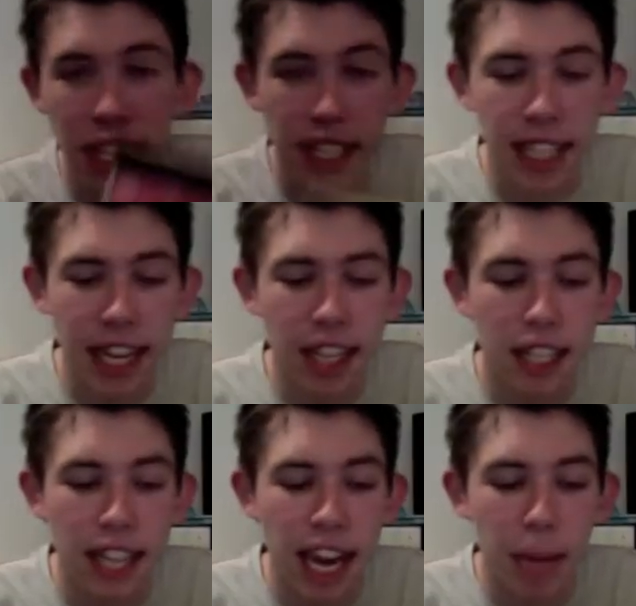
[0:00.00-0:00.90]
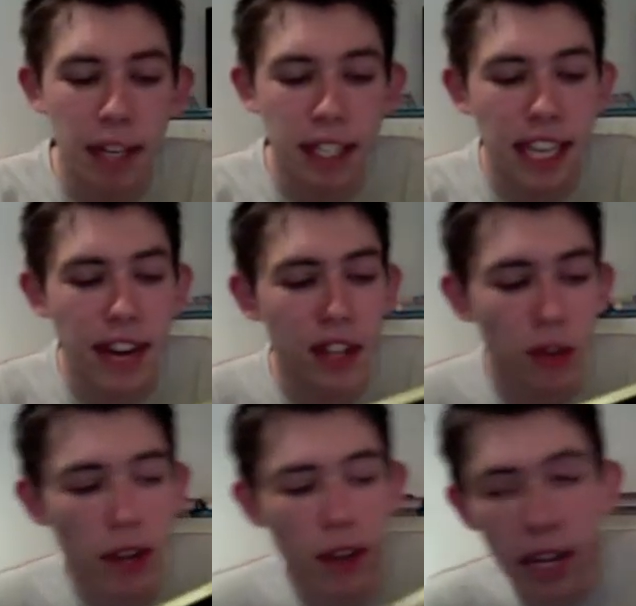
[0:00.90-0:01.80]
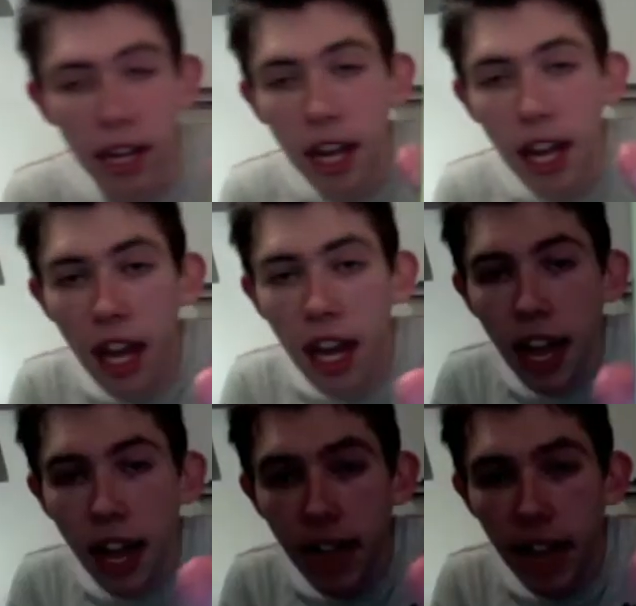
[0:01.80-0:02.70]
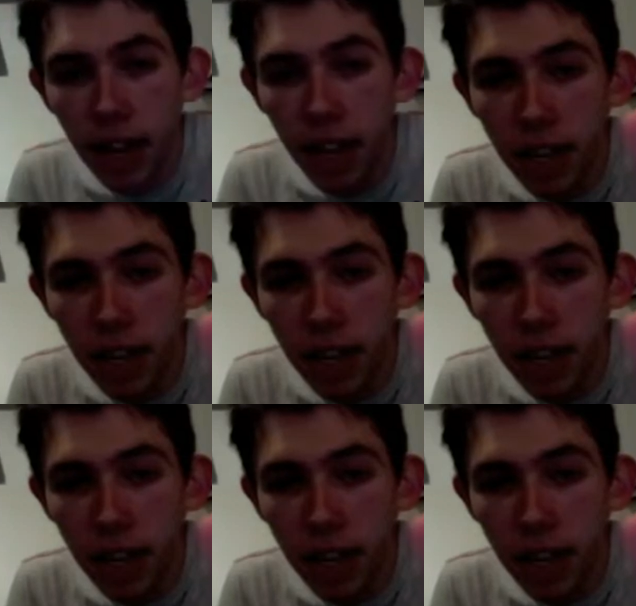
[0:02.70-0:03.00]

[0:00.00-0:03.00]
it's a second game in a series or anything. And then there's the